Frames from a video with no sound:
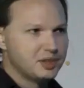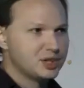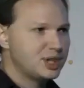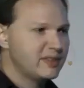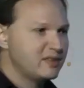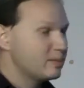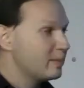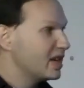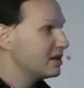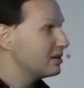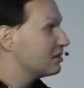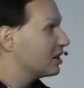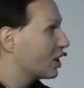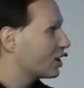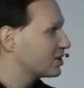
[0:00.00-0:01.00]
There's even
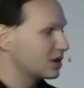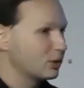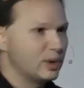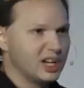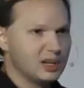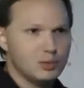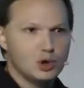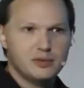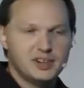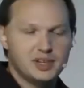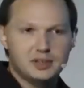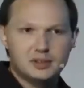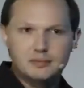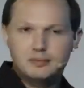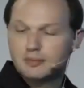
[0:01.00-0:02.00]
been an Oscar-winning
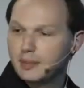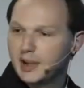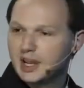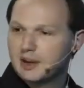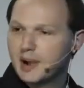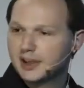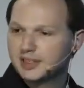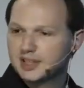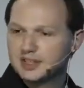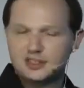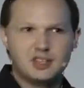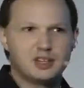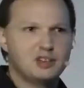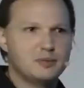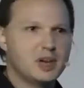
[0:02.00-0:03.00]
movie made about this
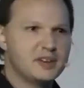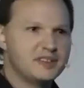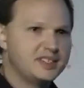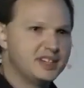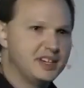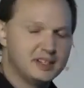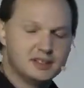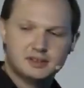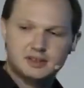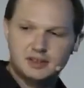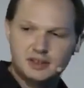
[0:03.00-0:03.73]
that you may have seen.